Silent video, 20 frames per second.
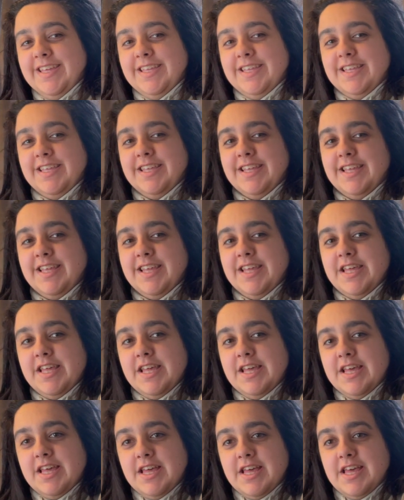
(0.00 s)

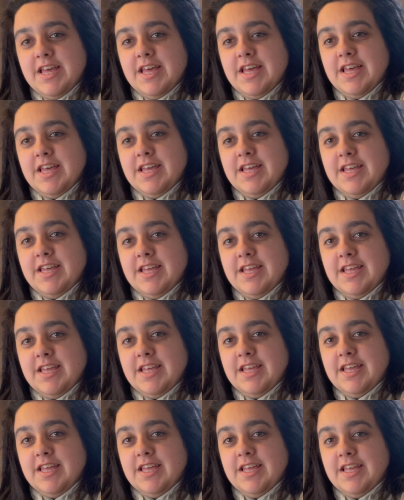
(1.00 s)

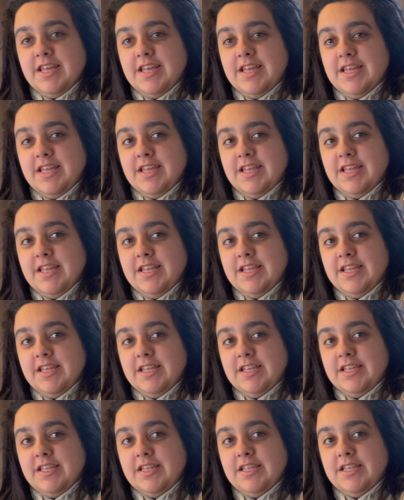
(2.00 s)

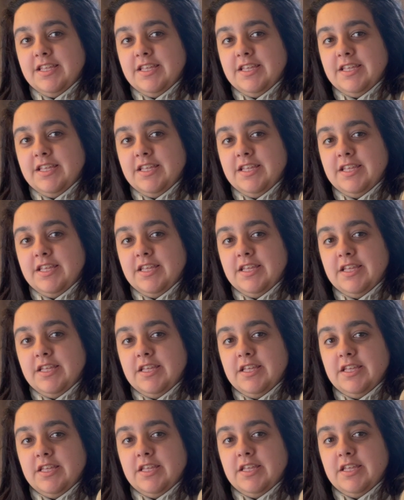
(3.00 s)

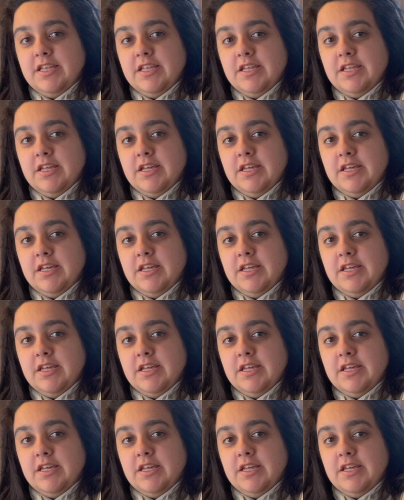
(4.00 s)
Nobody speaks.